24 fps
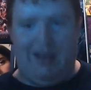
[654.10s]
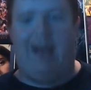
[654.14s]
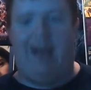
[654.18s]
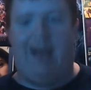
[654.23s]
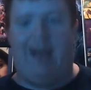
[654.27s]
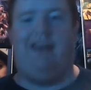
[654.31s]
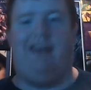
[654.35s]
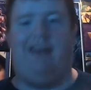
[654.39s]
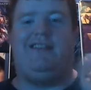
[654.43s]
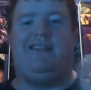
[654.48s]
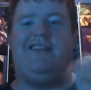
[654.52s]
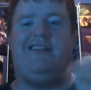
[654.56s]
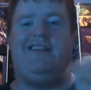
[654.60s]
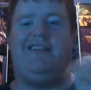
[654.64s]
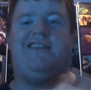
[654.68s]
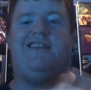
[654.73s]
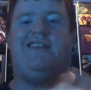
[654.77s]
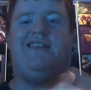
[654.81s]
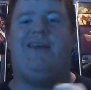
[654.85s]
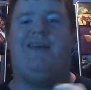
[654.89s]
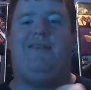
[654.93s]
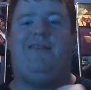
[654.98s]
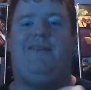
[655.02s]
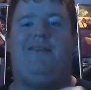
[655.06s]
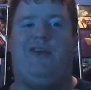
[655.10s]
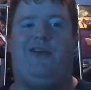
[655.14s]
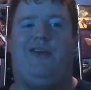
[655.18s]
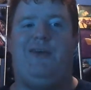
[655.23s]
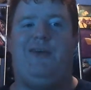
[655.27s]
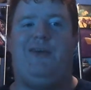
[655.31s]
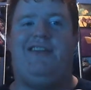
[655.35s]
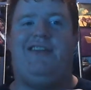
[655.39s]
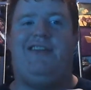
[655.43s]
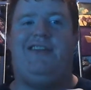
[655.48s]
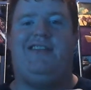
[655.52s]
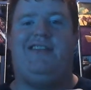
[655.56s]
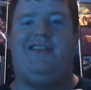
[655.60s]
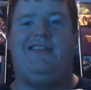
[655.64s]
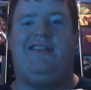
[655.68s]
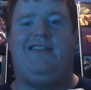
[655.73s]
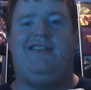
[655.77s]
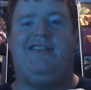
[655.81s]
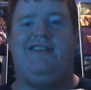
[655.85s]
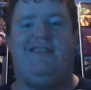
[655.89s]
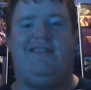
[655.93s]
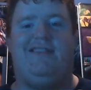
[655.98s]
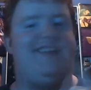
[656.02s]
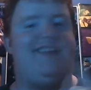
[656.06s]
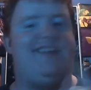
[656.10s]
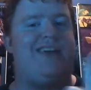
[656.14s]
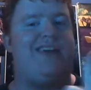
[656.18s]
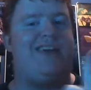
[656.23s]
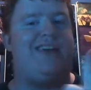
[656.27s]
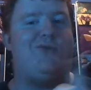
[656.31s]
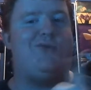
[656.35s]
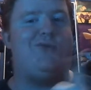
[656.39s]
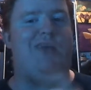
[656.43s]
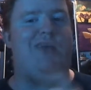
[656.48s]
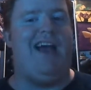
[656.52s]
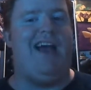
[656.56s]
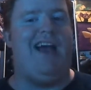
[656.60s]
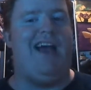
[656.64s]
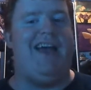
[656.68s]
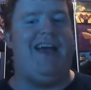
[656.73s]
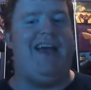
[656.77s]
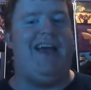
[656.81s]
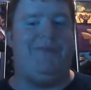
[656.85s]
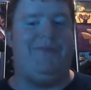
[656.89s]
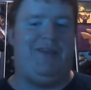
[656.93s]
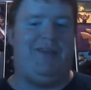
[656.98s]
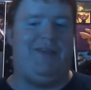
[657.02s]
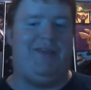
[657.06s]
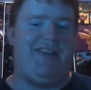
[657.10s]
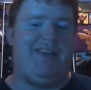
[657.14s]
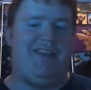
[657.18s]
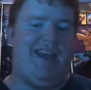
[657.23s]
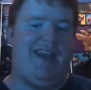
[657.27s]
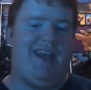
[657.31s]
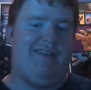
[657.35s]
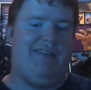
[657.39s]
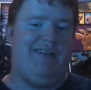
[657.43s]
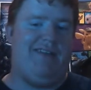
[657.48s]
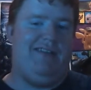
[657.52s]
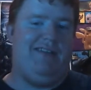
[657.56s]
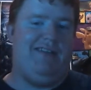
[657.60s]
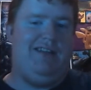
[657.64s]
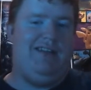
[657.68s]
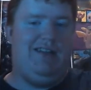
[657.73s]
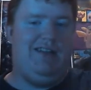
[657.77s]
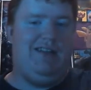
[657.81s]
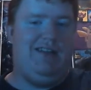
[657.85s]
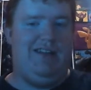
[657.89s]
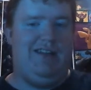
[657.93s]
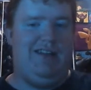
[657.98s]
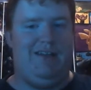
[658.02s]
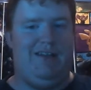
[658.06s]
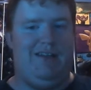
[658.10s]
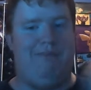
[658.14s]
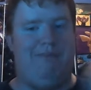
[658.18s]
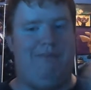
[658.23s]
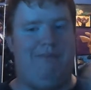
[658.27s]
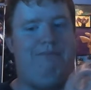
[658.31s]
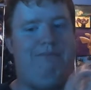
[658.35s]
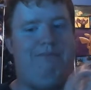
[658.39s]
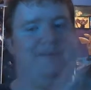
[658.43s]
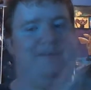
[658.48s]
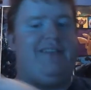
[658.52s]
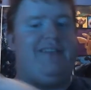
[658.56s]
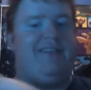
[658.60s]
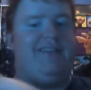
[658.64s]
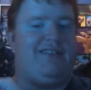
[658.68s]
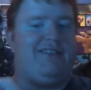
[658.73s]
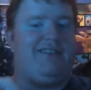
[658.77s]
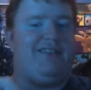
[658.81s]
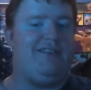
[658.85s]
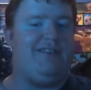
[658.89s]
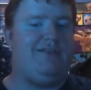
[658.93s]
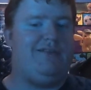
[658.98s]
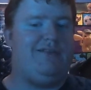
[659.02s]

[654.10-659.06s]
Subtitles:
I'll see you next time. As always, stay cool, everybody. Peace.